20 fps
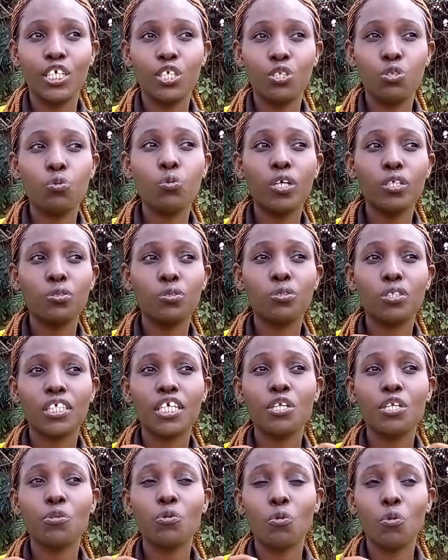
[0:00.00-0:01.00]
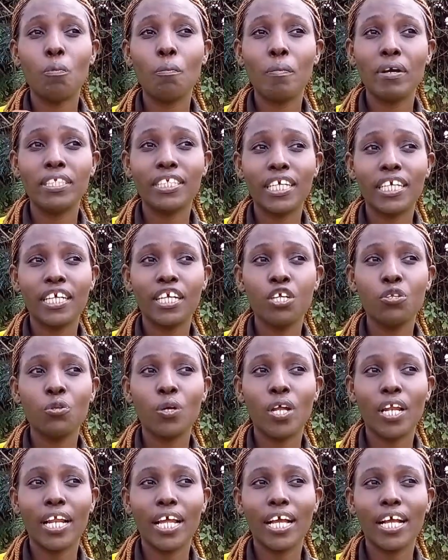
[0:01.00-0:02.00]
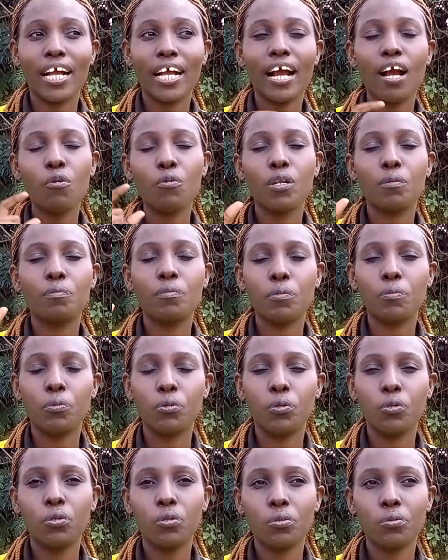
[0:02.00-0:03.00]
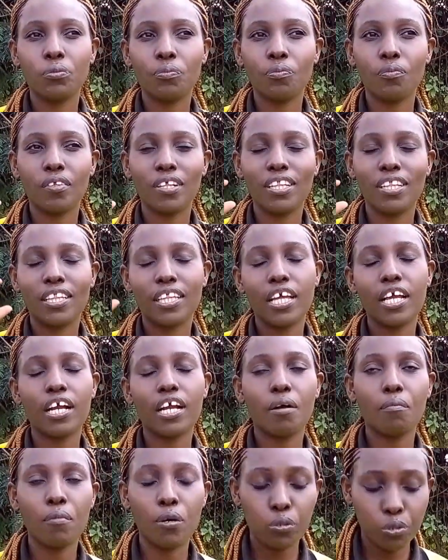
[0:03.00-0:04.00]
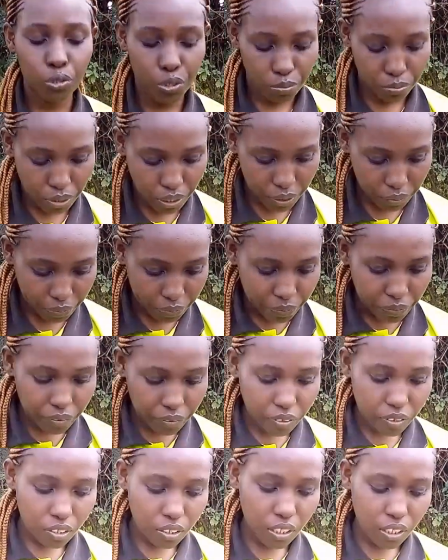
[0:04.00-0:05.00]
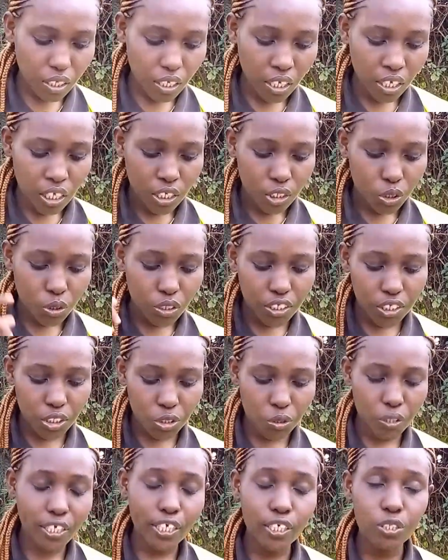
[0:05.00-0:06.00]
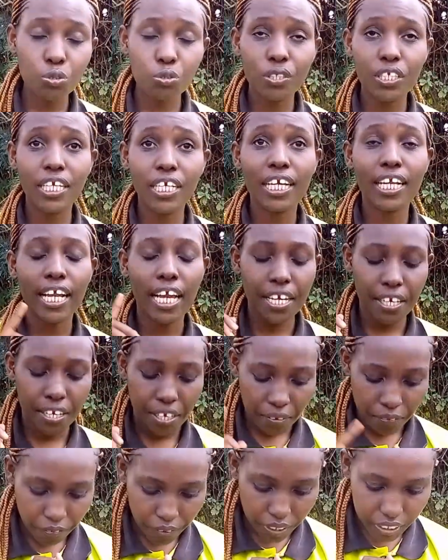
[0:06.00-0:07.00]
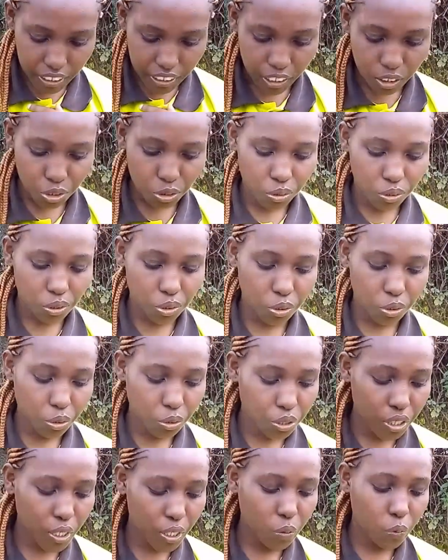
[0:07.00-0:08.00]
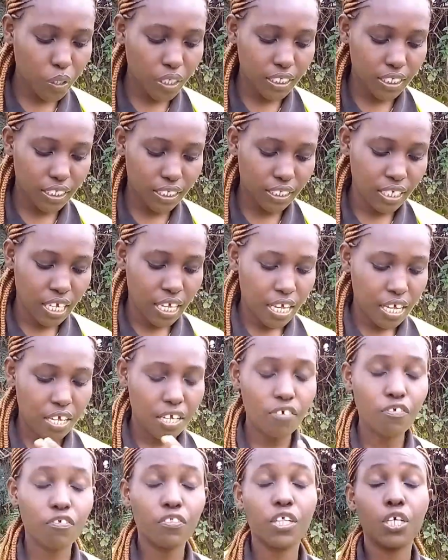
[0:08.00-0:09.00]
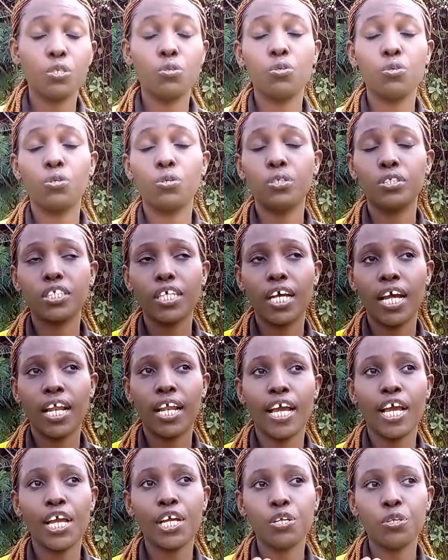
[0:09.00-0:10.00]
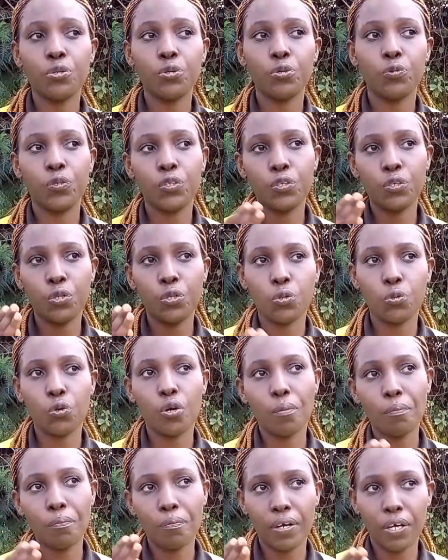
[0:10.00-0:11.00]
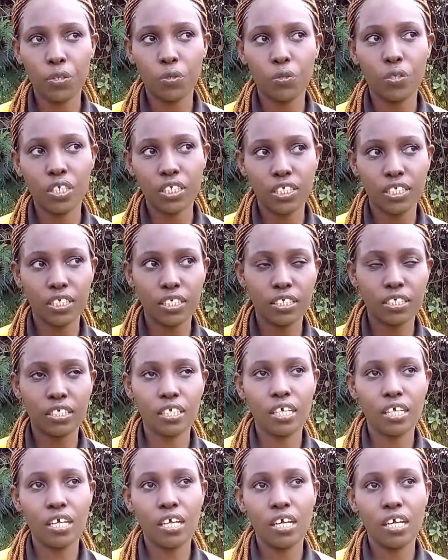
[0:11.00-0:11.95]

You want to say no, but again you're like, how will people think about me? So it is okay to decline invitations or requests if they do not align with your priorities.